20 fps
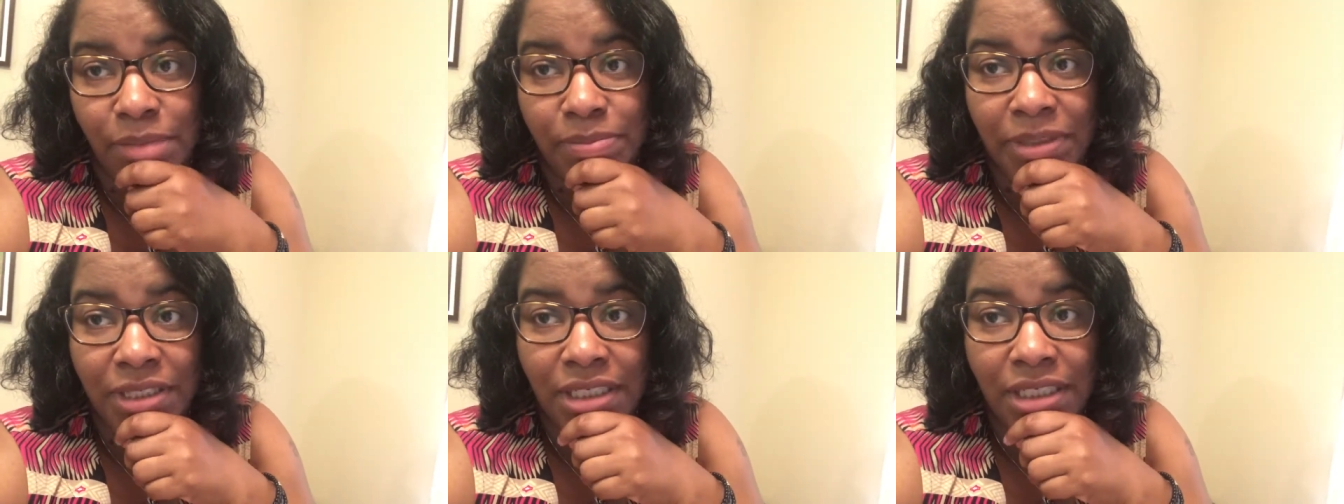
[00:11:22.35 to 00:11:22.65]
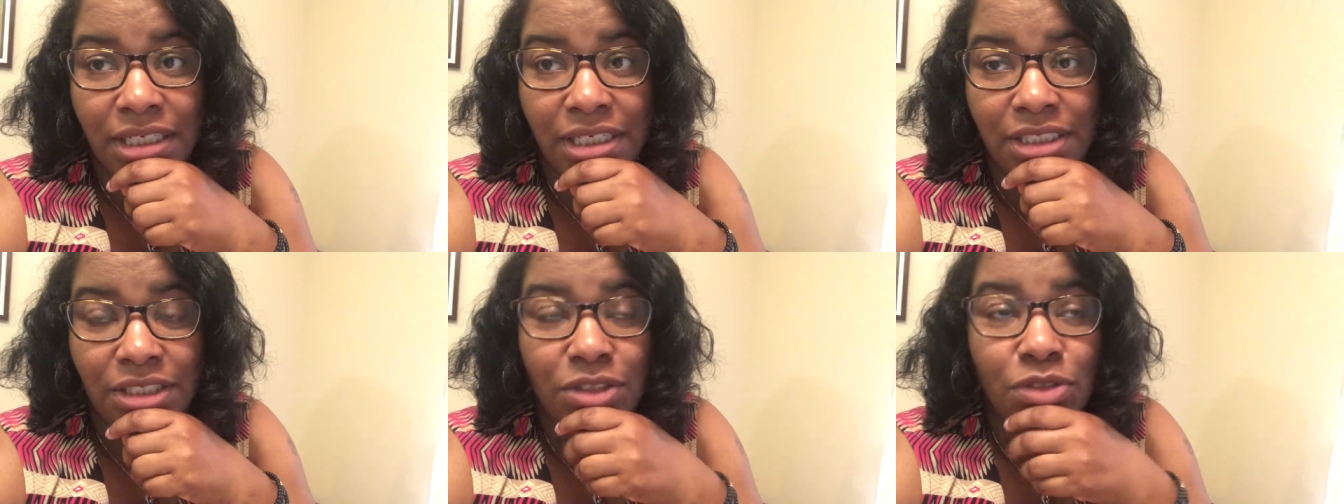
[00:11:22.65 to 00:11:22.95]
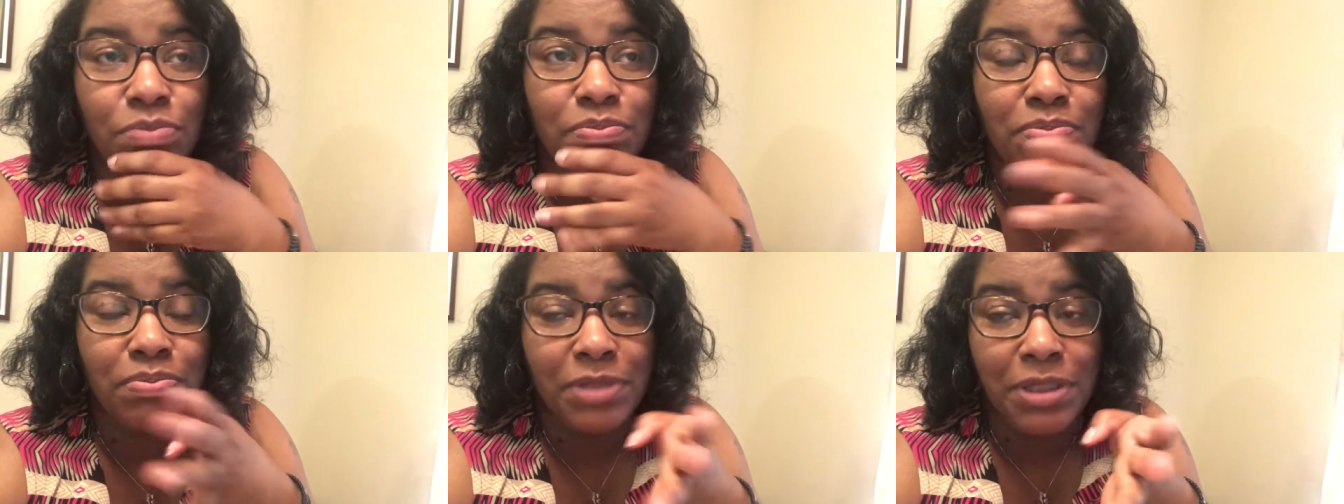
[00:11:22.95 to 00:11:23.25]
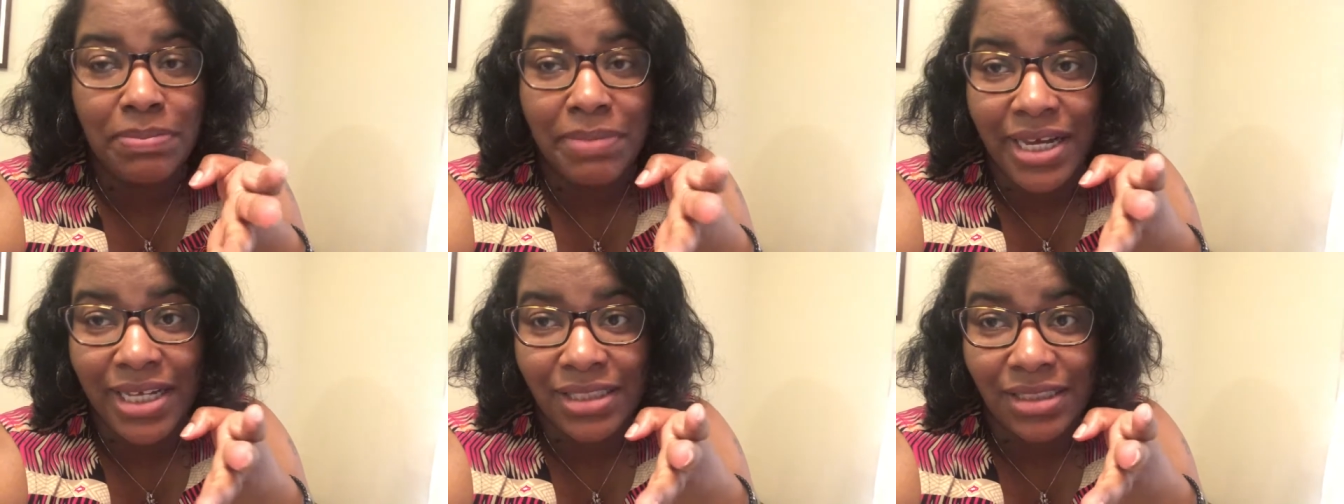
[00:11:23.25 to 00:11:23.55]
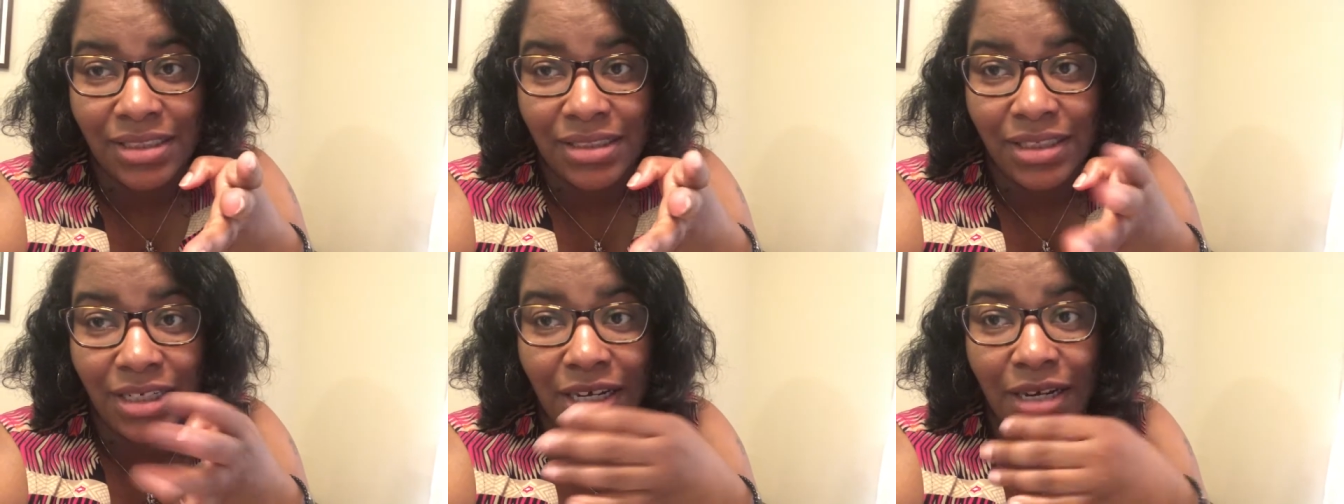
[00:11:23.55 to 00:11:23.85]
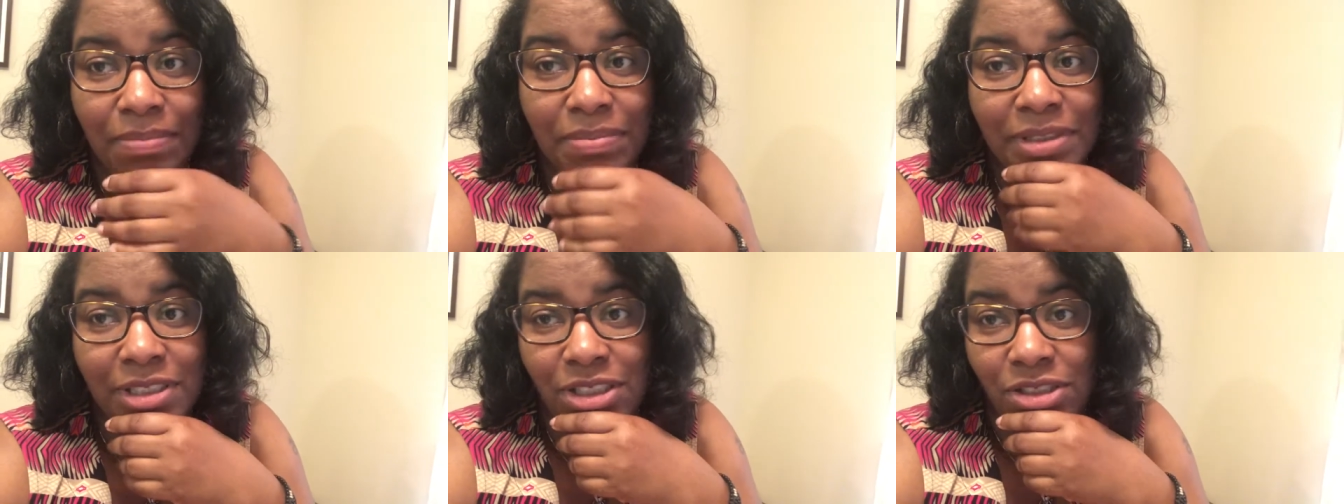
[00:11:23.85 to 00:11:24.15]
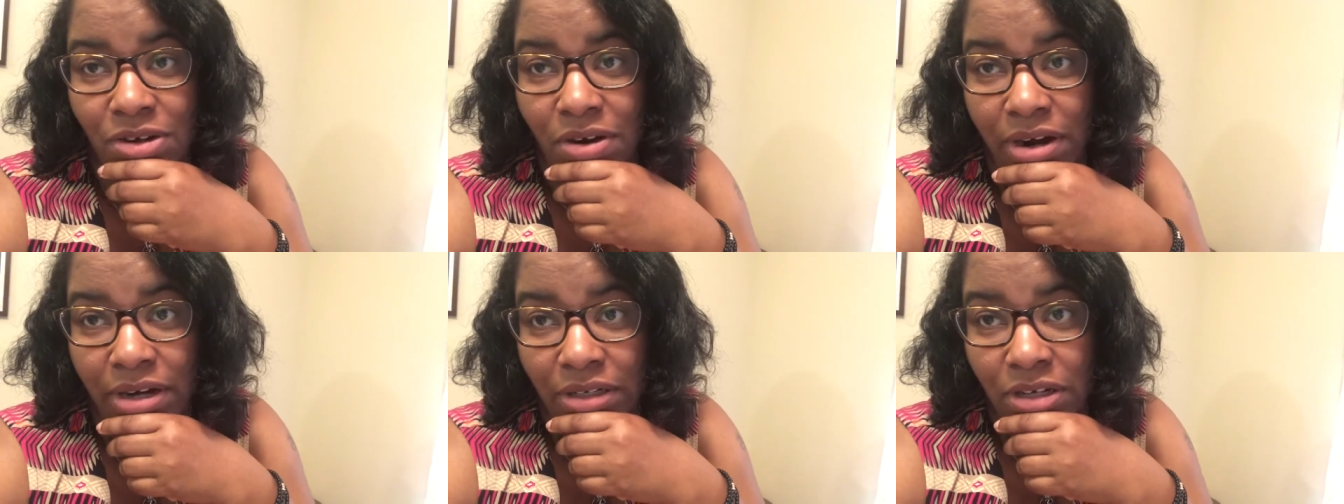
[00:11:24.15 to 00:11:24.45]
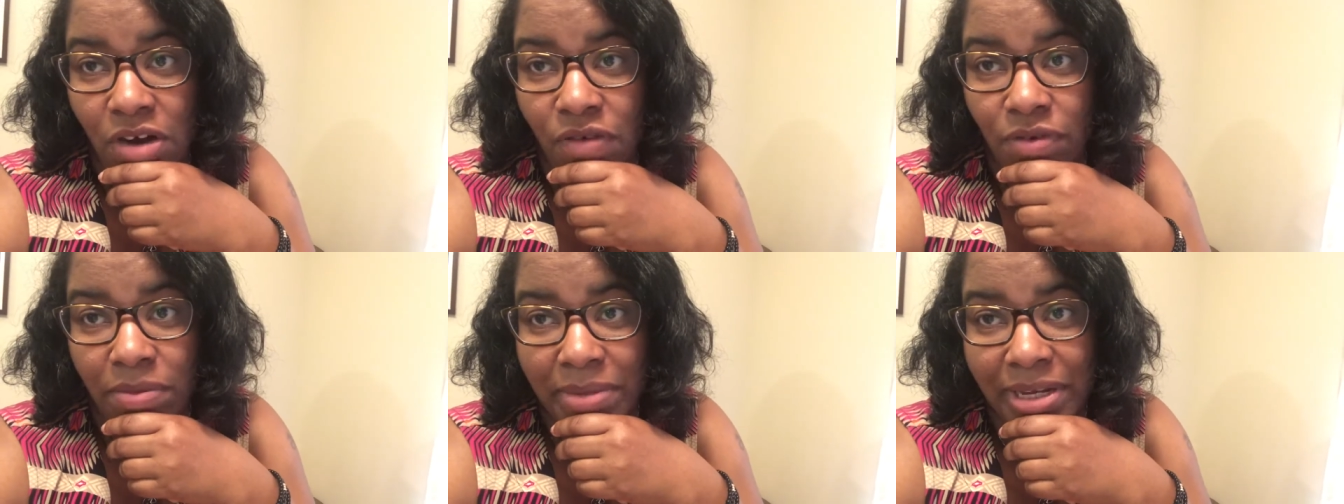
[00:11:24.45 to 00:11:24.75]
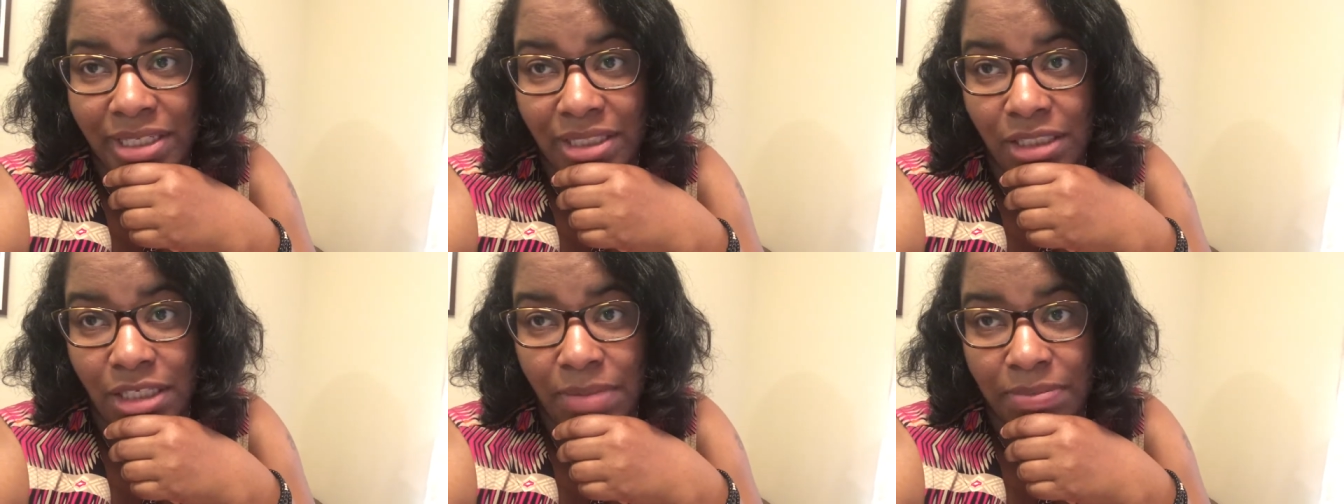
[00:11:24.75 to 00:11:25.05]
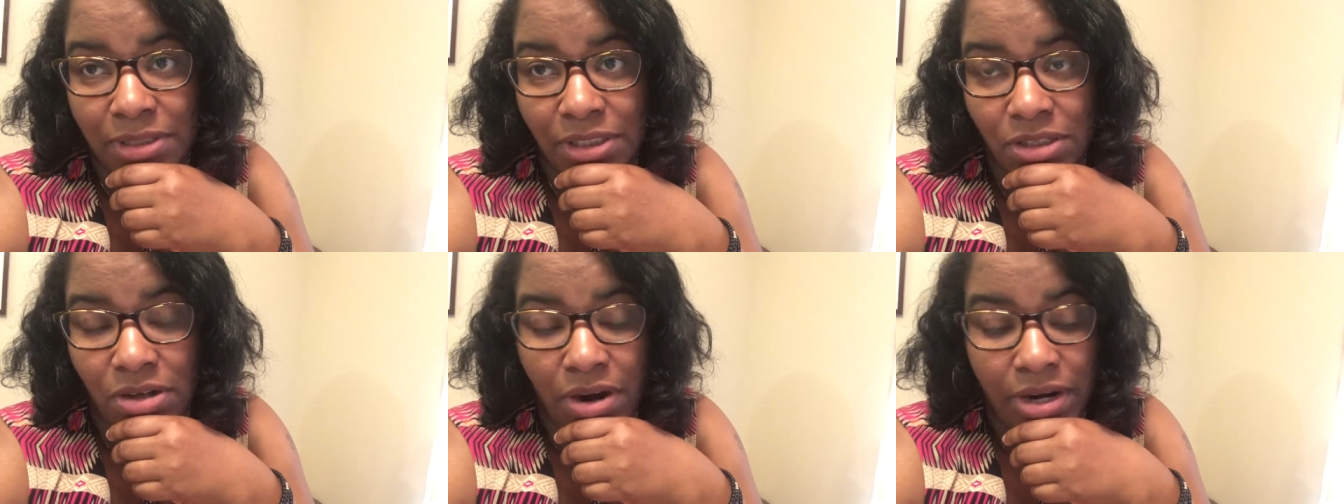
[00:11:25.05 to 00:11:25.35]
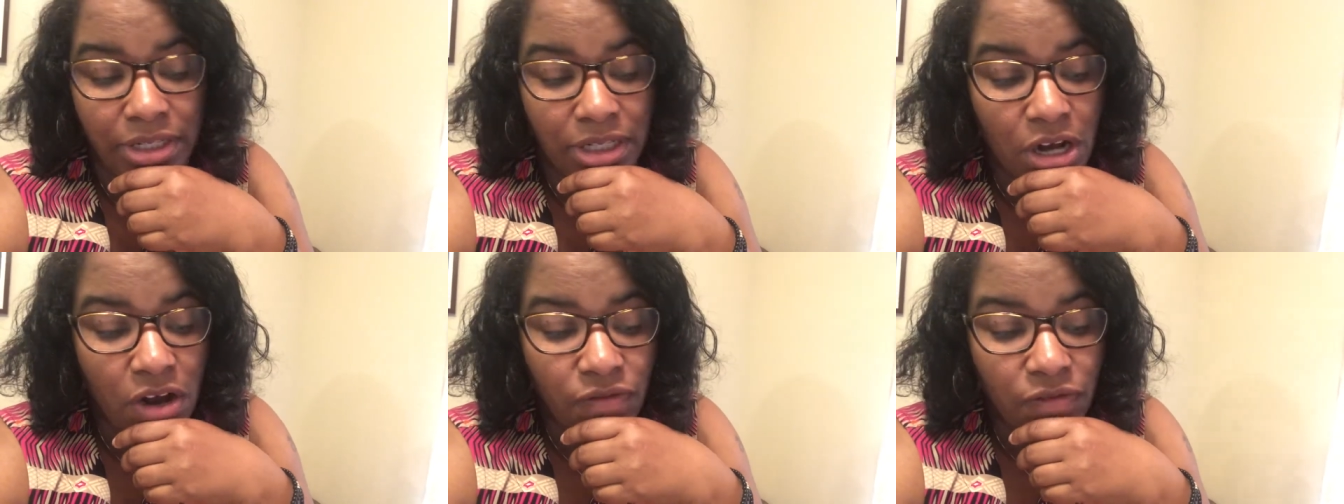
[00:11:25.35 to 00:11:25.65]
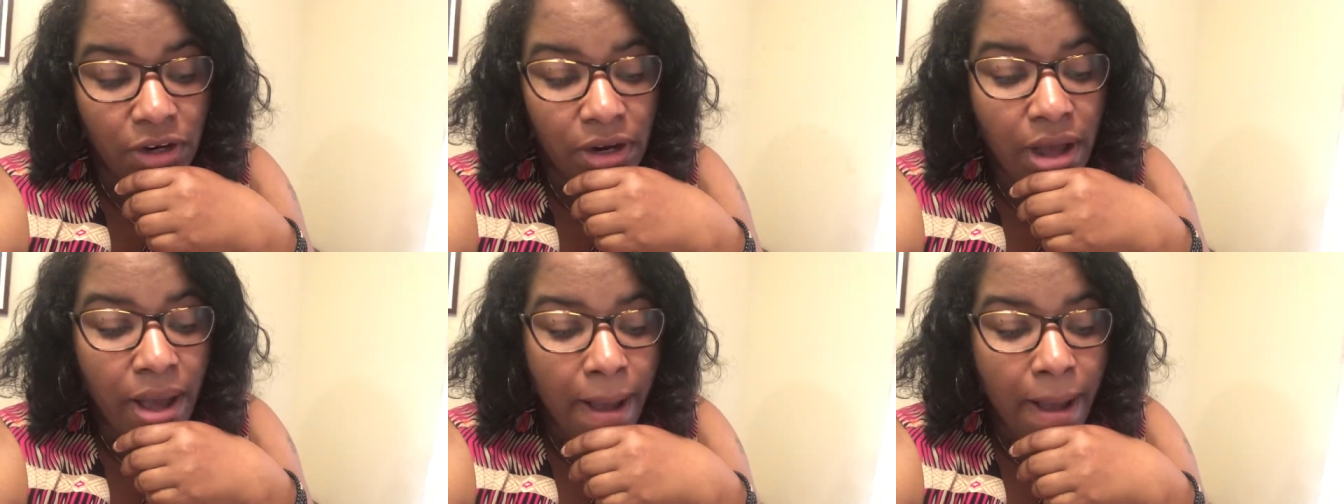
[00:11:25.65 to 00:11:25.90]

because you be messing up and starting over, messing up and starting over.